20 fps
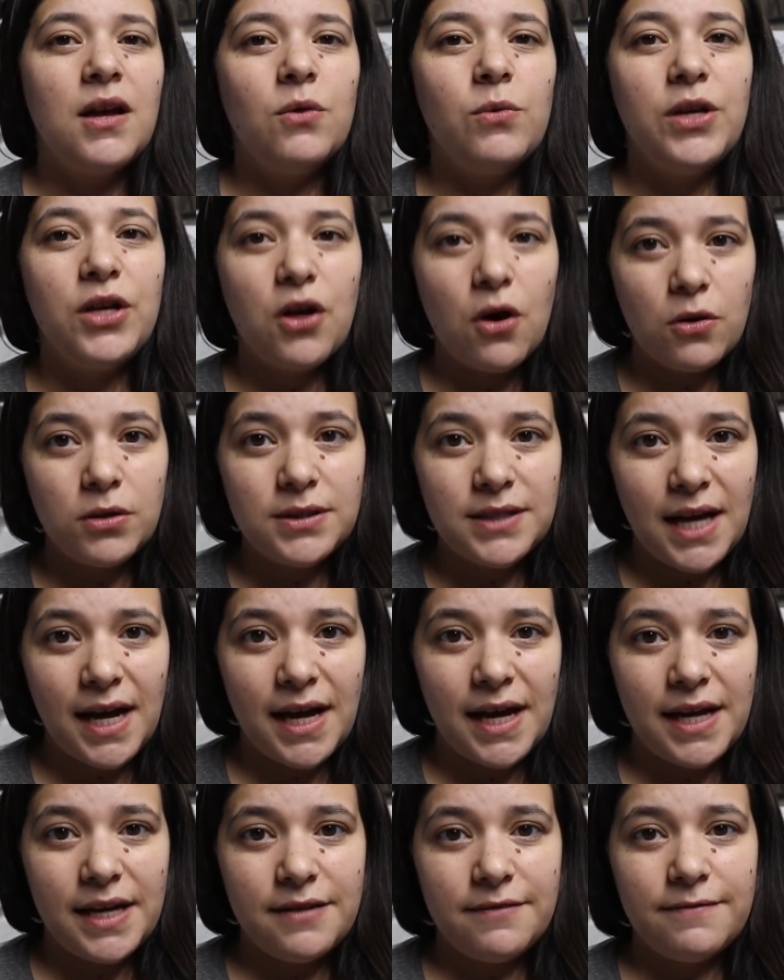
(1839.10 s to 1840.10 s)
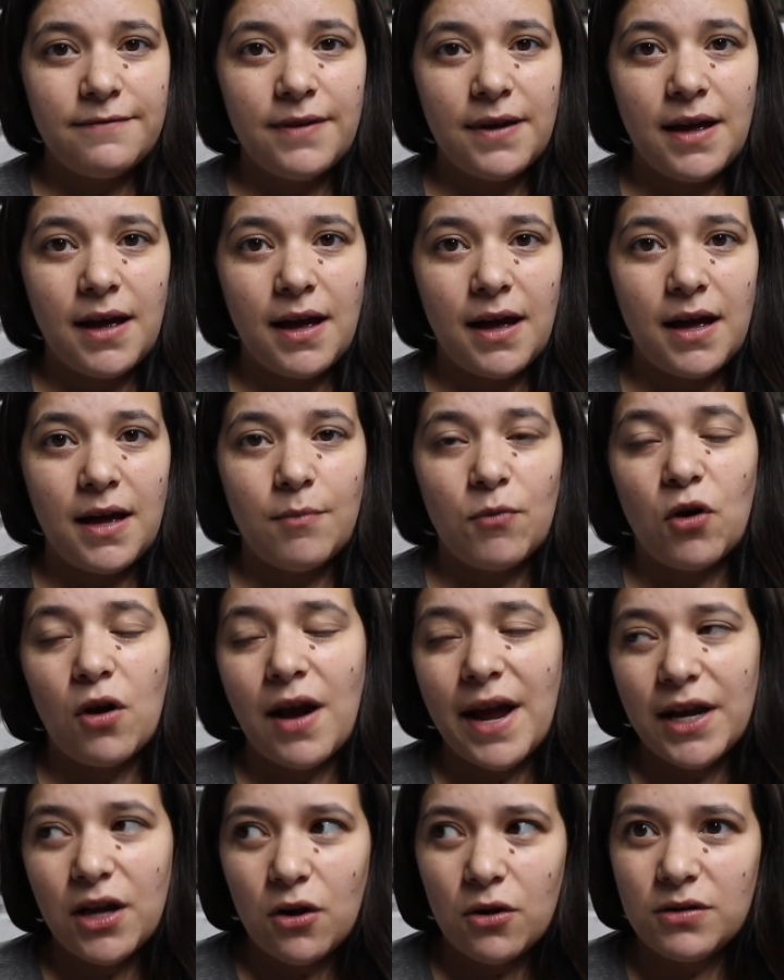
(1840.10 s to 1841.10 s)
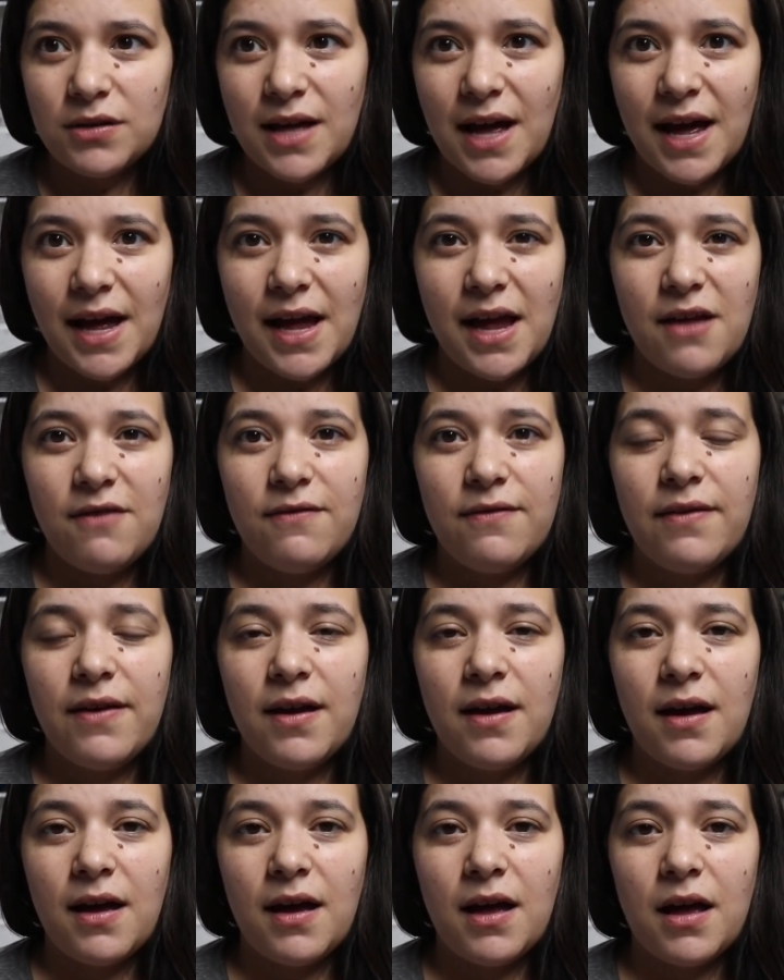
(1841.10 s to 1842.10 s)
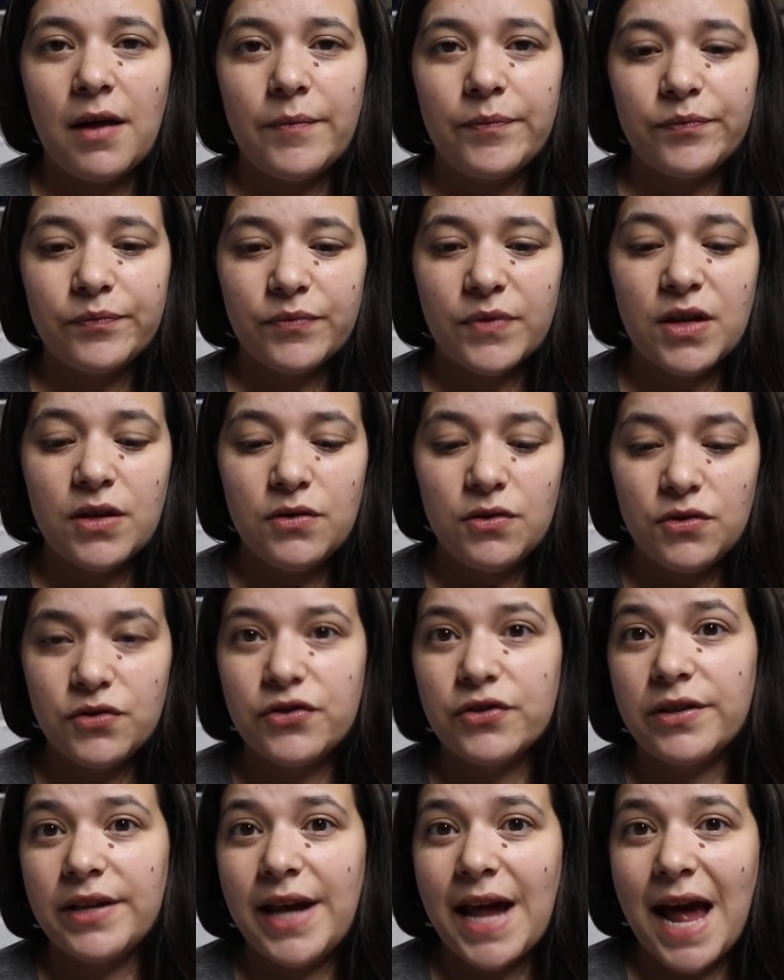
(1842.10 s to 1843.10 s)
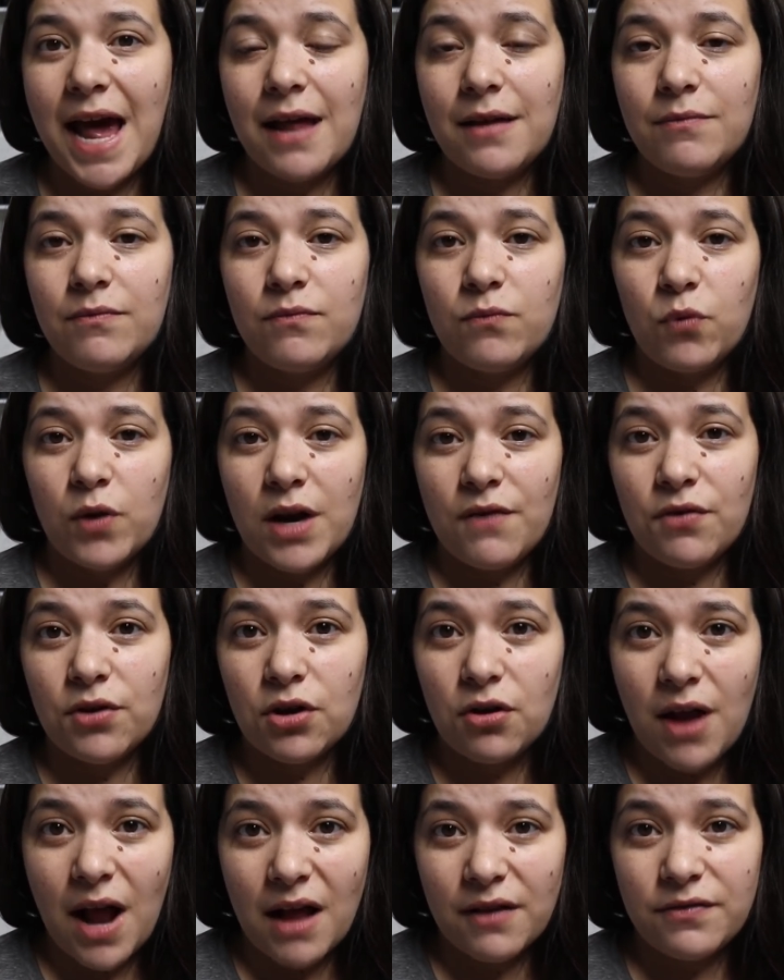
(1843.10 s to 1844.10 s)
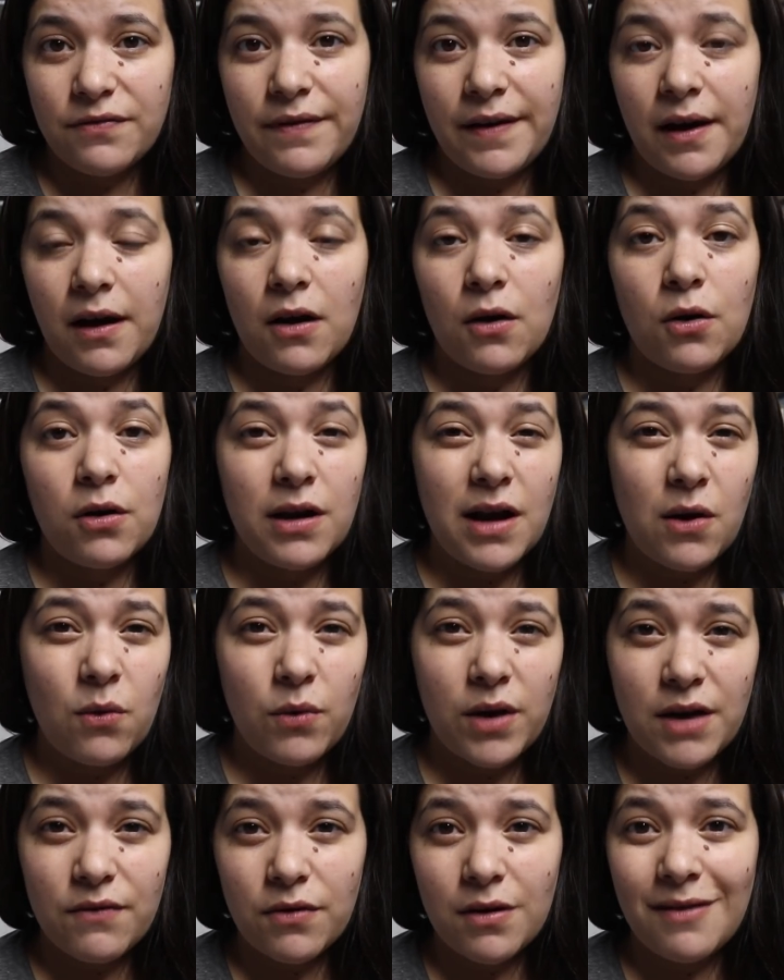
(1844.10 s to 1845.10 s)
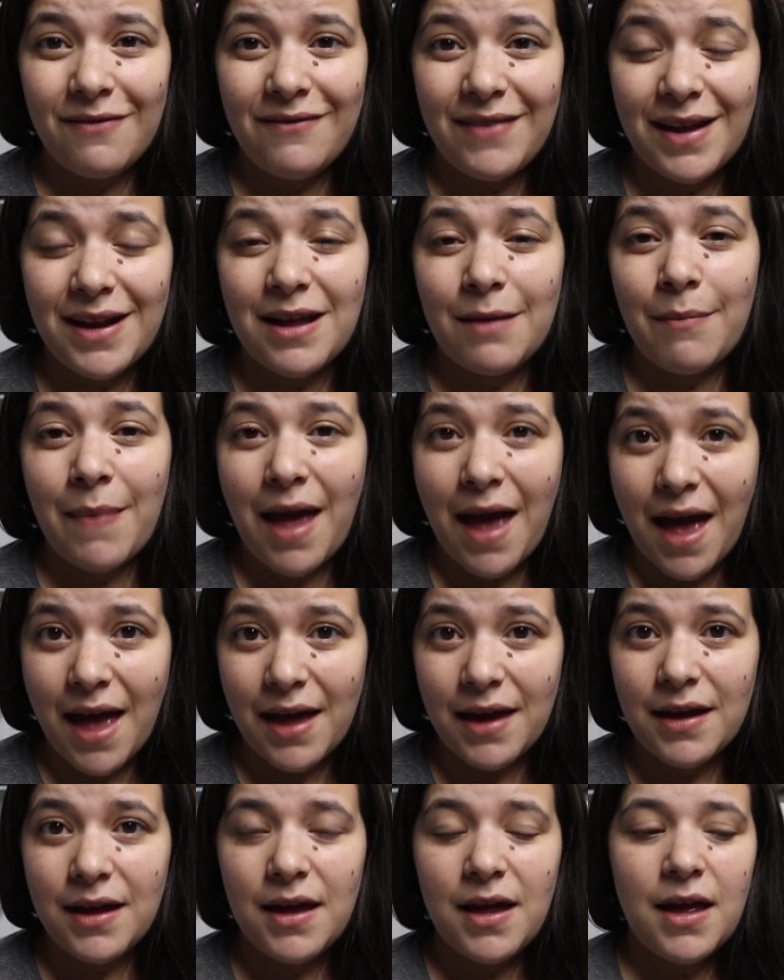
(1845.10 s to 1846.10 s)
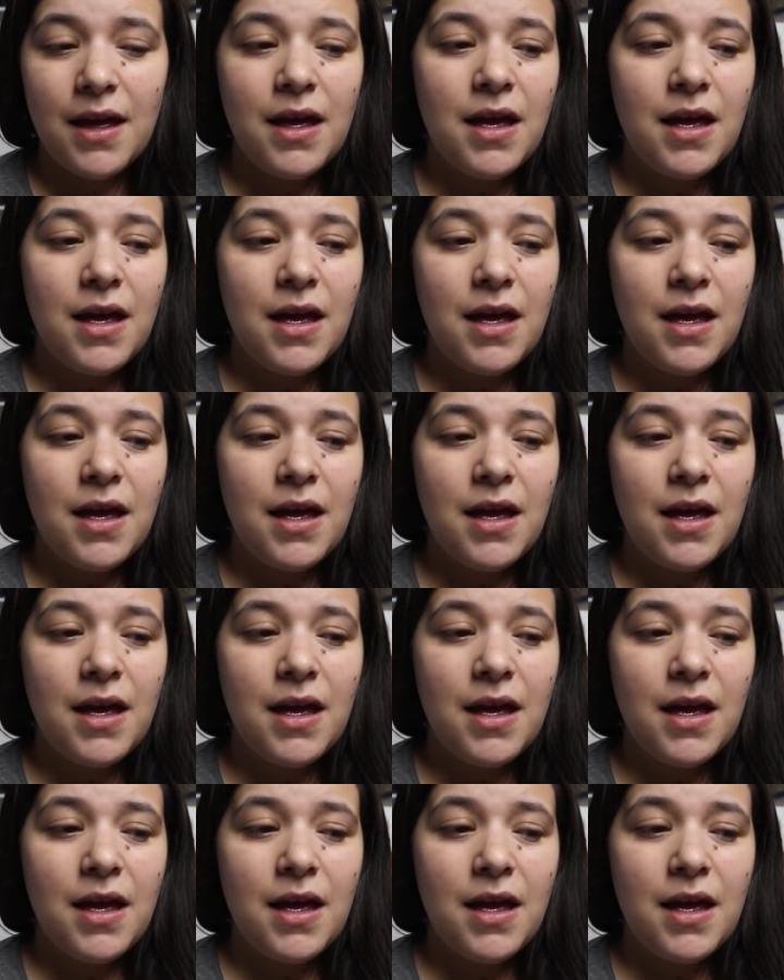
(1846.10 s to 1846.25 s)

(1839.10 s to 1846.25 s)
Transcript: we go live, um, or I go live, um, usually at whatever craft fair or whatever event I'm at